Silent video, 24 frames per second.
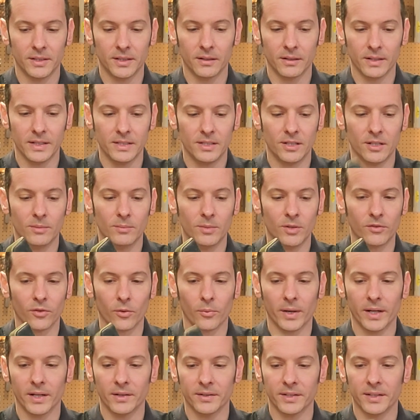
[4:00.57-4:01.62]
They're easy to move
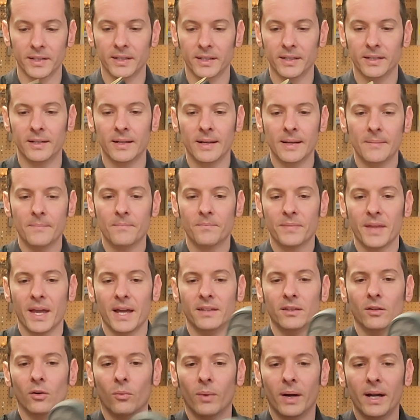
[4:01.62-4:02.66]
around in.
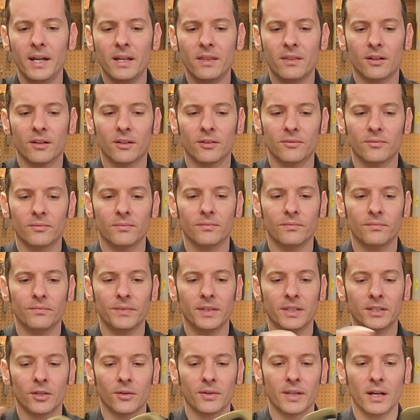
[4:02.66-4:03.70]
And the way they
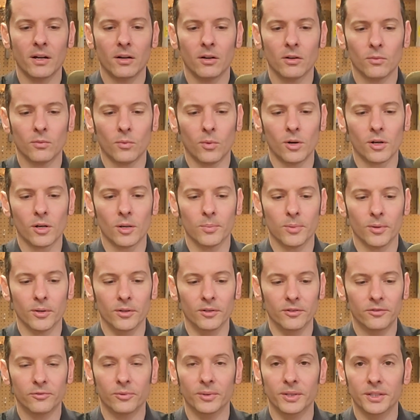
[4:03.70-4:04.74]
are
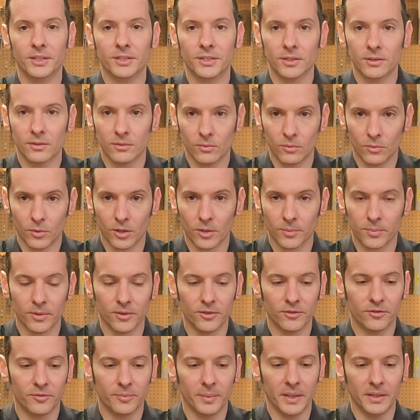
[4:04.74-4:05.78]
waterproof, which
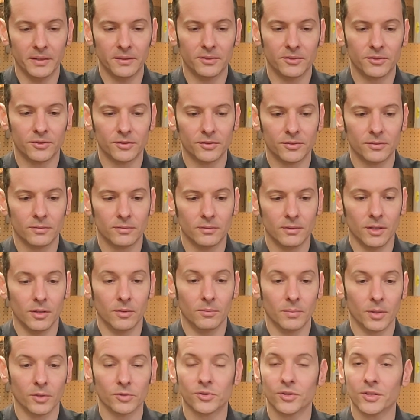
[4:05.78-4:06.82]
waterproof means,
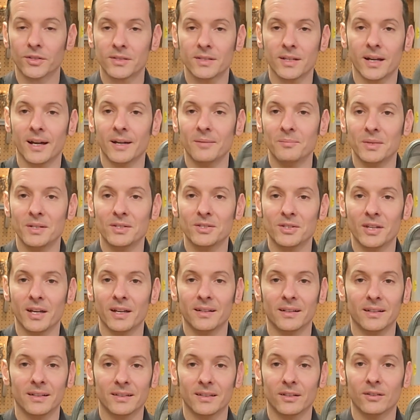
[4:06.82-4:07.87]
most of the time means
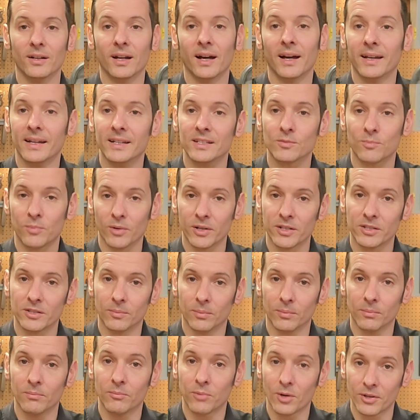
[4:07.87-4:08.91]
that they're not as
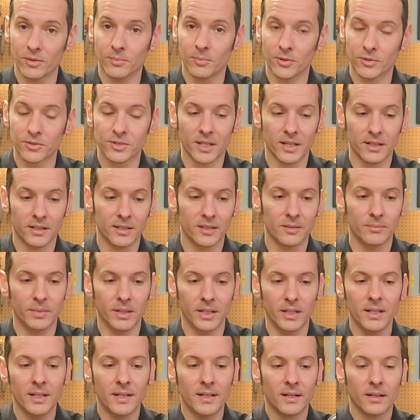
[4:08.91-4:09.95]
breathable as they could
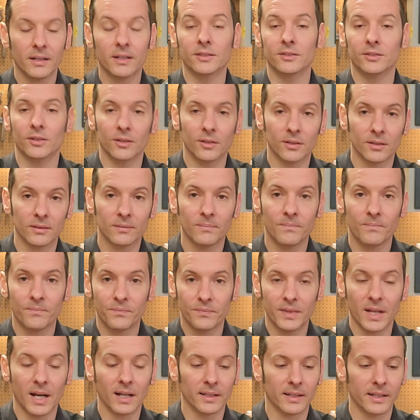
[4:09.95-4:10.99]
be because they're
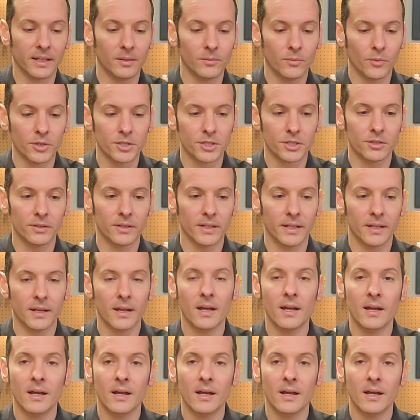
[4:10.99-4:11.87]
not letting moisture in.